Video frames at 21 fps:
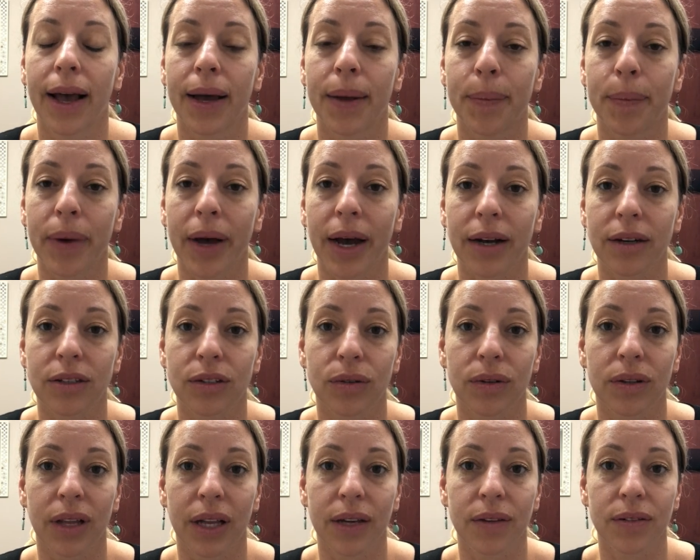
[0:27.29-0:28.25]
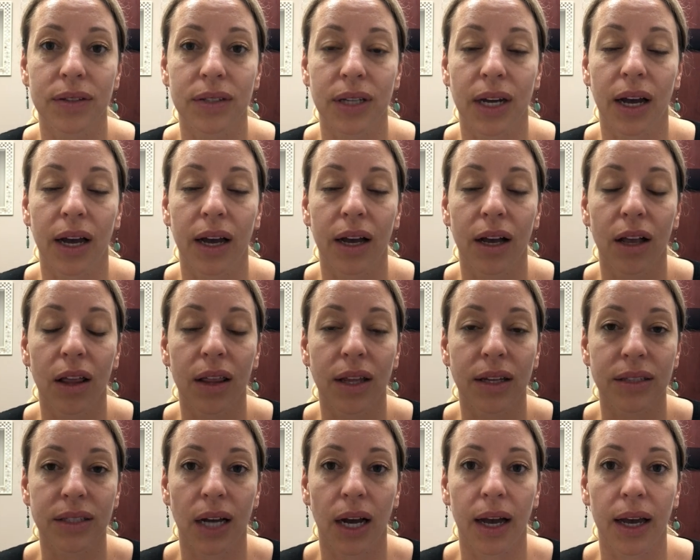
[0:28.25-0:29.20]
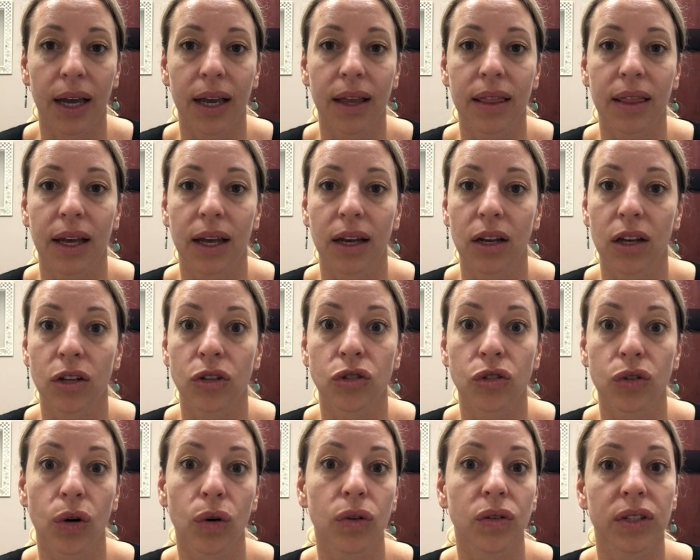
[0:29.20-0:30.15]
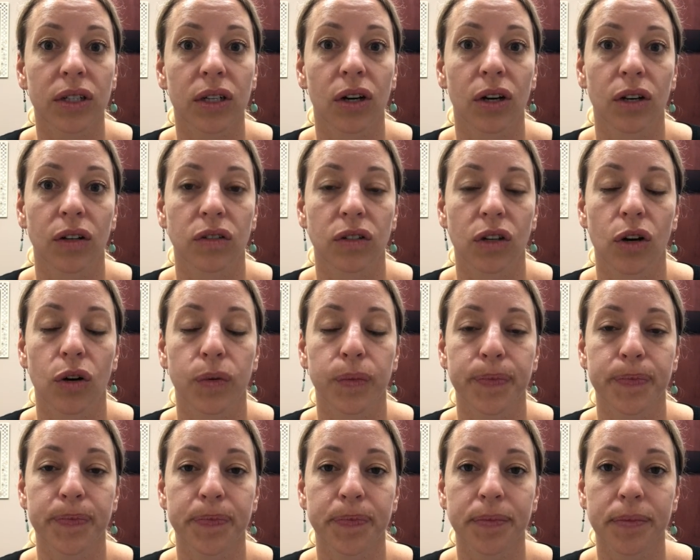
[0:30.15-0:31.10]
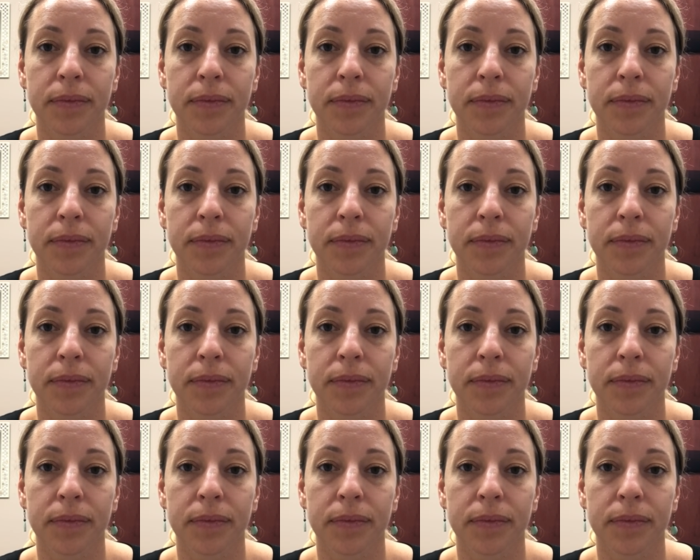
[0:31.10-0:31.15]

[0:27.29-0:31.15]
and back to a lifestyle and diet that controls it on its own.